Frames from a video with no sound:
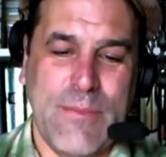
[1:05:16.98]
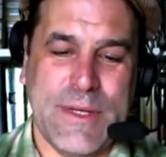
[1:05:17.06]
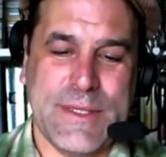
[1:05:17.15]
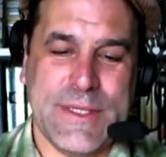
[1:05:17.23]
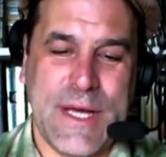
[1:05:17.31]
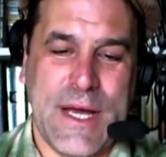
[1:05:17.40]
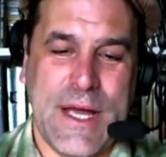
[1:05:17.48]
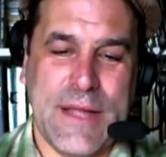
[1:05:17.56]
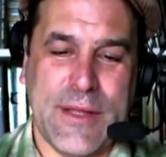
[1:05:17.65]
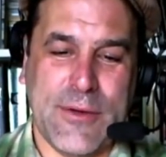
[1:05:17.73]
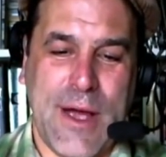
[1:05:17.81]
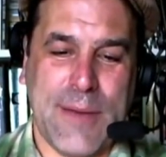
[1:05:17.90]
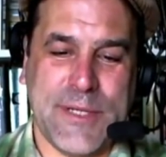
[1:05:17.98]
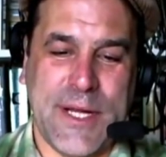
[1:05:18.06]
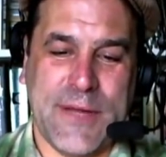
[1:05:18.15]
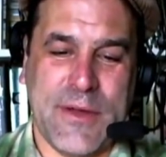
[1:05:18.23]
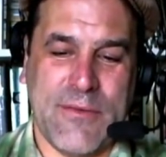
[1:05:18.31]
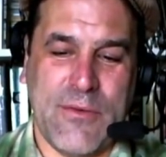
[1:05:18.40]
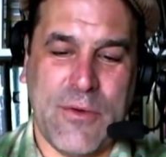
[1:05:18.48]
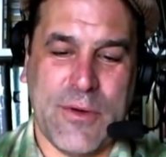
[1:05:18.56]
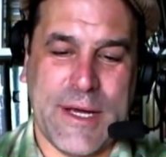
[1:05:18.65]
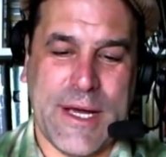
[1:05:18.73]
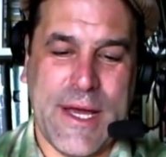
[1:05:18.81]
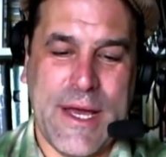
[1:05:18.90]
But another option out there
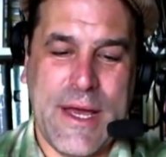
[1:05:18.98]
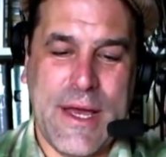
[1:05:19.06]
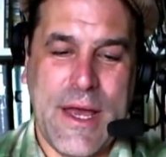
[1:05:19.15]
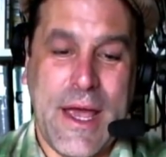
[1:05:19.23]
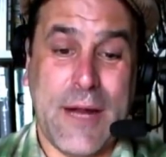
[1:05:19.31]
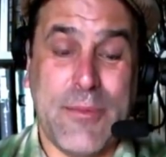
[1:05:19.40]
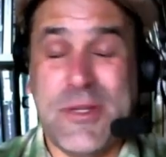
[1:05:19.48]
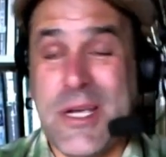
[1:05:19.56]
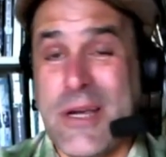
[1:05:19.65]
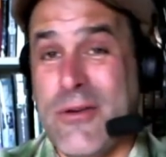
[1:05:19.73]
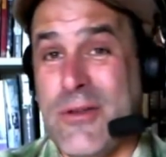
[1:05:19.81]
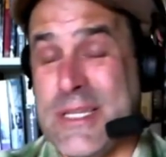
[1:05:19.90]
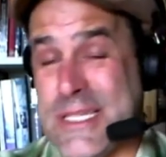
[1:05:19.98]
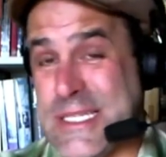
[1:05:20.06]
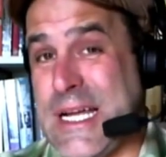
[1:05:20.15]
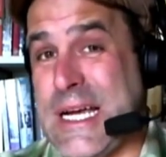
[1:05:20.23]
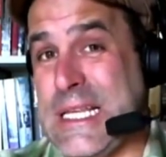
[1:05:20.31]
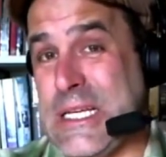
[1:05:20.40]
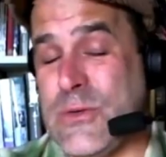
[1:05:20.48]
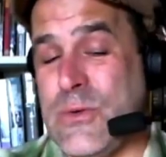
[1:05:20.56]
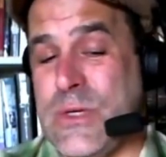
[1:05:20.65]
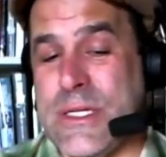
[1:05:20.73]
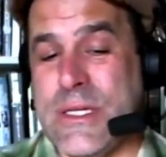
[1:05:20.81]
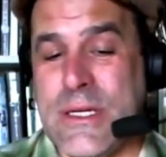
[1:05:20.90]
for you, and a particularly
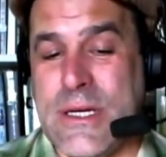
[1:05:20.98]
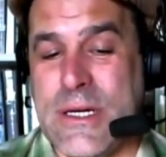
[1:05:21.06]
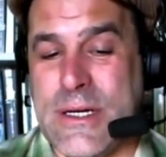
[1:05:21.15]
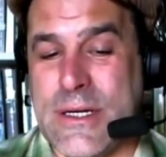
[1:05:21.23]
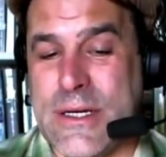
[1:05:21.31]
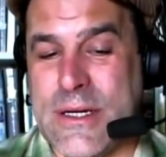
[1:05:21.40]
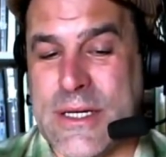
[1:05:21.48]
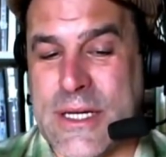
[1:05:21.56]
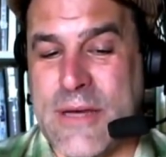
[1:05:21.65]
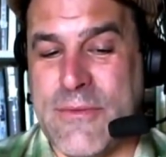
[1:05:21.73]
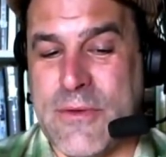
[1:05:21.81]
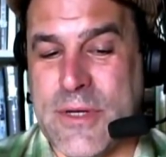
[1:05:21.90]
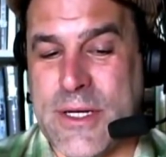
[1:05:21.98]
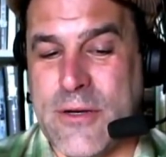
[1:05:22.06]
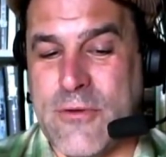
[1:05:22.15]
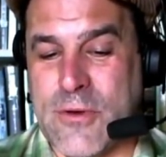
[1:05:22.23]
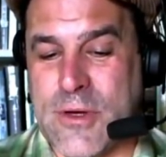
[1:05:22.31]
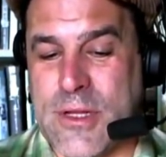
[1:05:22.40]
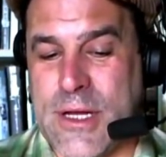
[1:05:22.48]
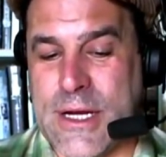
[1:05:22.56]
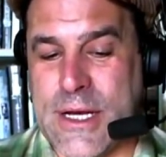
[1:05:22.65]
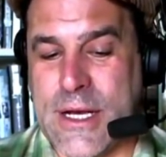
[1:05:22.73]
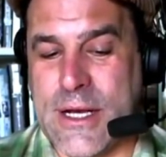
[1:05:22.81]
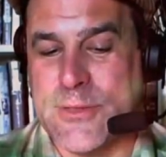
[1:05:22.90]
stylish one if you're not overclocking.